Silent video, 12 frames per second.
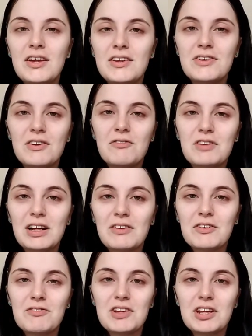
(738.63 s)
So if you like
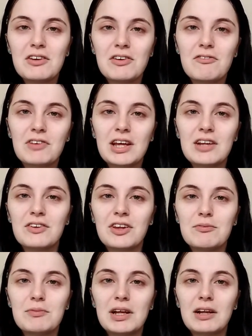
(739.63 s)
this video, don't forget to
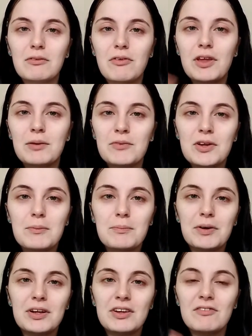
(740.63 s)
give me a little thumbs up.
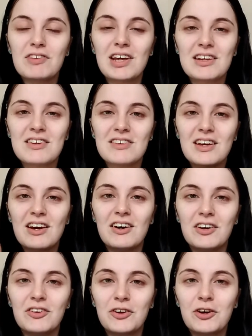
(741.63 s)
Don't forget to say
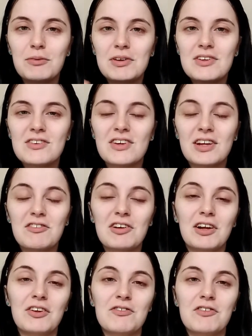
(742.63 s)
hi in the comments, and if you
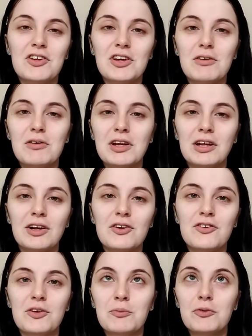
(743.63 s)
like this video and you'd like to
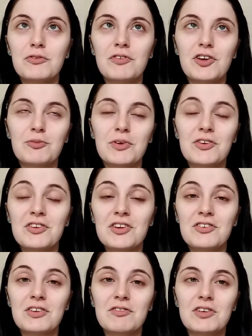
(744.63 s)
see more face mask
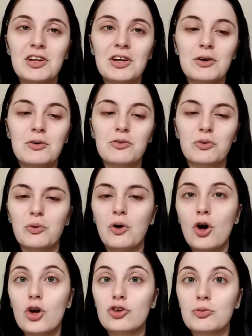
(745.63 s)
testing videos or
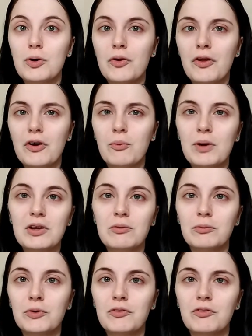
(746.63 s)
some other weird
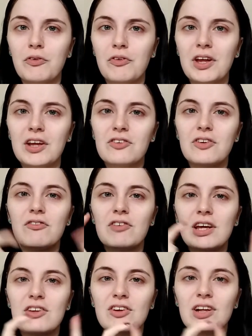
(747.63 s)
and wonderful things, don't
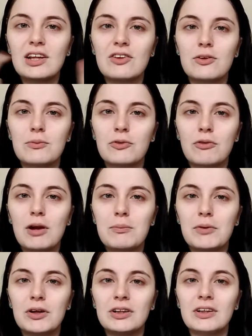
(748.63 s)
forget to click the subscribe
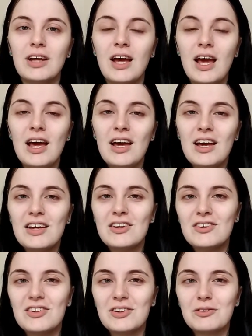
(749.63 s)
button.
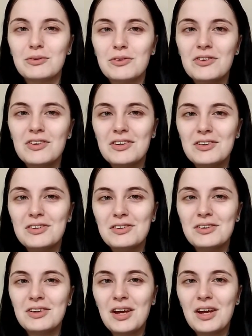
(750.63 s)
See you all soon.